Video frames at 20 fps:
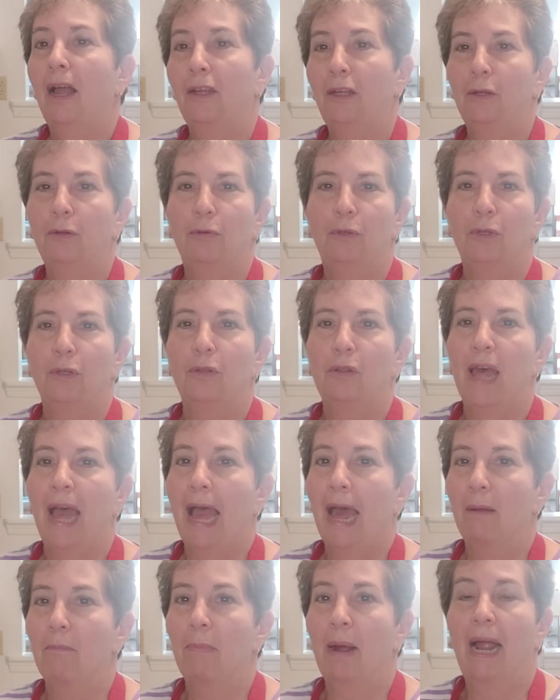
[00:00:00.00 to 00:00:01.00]
You do
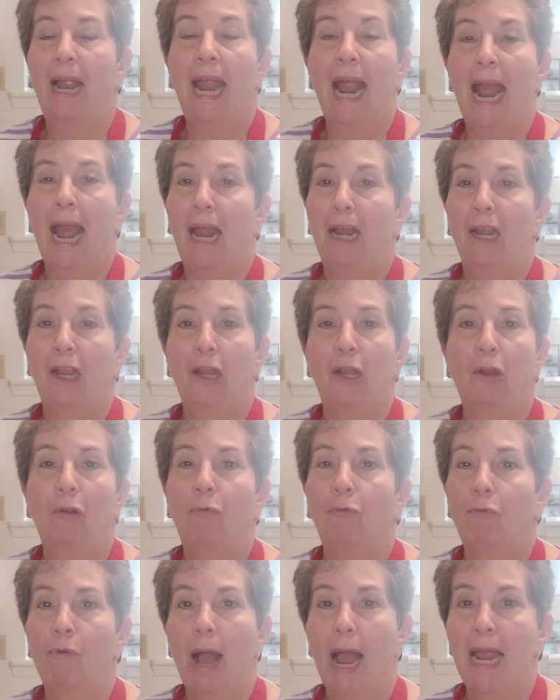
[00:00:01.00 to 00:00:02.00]
that by adding
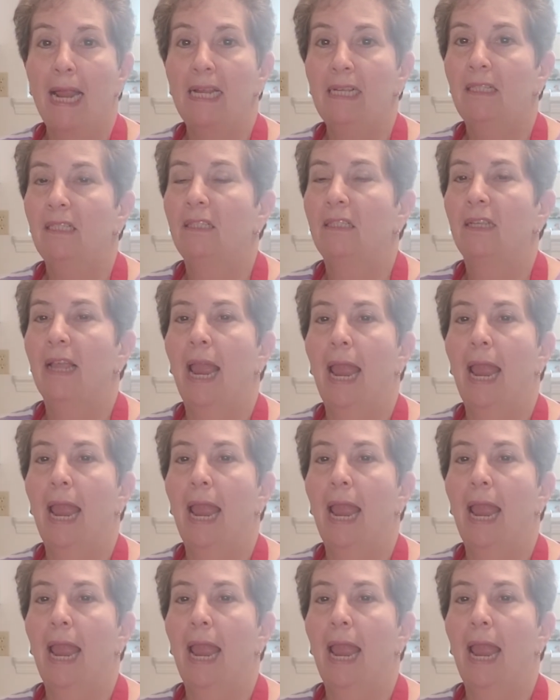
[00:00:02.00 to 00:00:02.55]
rice